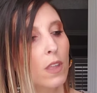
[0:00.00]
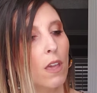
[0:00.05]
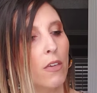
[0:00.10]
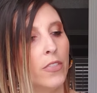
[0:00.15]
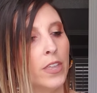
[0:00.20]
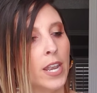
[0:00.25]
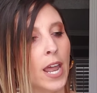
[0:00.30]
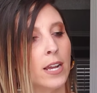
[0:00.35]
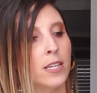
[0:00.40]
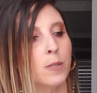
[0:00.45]

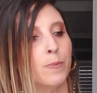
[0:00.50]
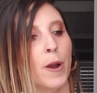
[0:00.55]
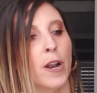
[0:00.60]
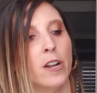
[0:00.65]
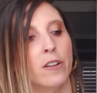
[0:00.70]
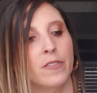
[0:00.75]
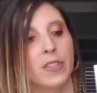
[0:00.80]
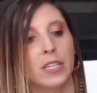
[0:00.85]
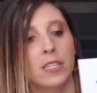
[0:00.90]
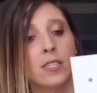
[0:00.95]
The next part
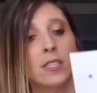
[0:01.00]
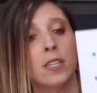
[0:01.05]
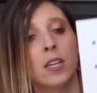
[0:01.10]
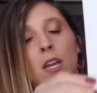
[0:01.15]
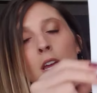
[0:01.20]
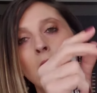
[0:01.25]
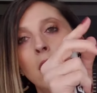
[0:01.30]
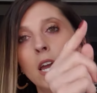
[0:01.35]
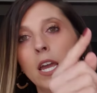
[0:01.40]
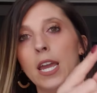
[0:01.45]
of this
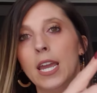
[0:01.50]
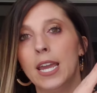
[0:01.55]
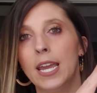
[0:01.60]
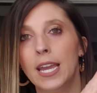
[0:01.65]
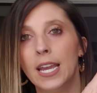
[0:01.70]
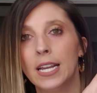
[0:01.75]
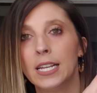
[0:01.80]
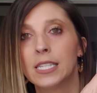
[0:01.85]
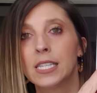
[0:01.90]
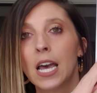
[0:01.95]

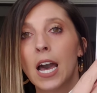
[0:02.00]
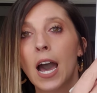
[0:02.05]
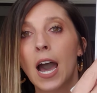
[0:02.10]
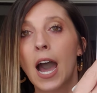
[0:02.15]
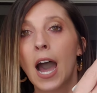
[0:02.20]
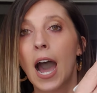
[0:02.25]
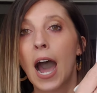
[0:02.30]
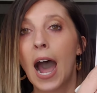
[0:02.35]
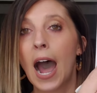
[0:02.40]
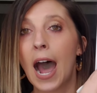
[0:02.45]
is
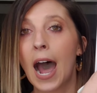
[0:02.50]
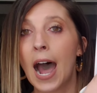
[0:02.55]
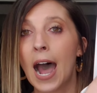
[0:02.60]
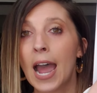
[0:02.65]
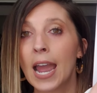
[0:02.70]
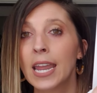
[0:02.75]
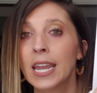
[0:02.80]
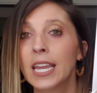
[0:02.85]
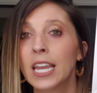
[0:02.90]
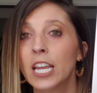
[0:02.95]

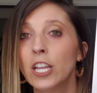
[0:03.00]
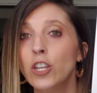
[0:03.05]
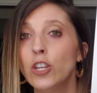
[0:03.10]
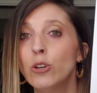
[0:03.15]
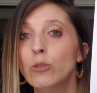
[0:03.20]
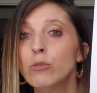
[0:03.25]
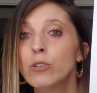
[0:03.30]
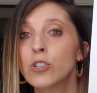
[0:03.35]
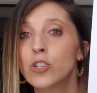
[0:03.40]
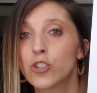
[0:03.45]
I can
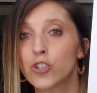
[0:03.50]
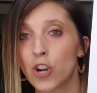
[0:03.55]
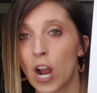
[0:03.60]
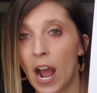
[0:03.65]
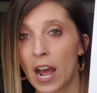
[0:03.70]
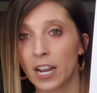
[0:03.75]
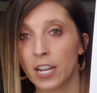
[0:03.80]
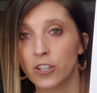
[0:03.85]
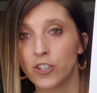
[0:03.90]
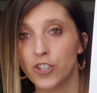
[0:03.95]
use
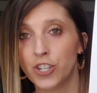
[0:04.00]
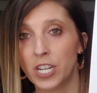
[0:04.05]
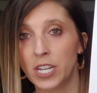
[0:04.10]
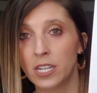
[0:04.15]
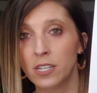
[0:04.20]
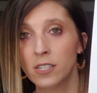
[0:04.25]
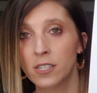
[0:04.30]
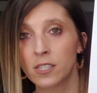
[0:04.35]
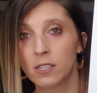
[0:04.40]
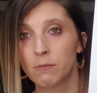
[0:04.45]

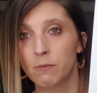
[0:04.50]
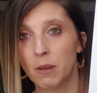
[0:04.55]
strategies.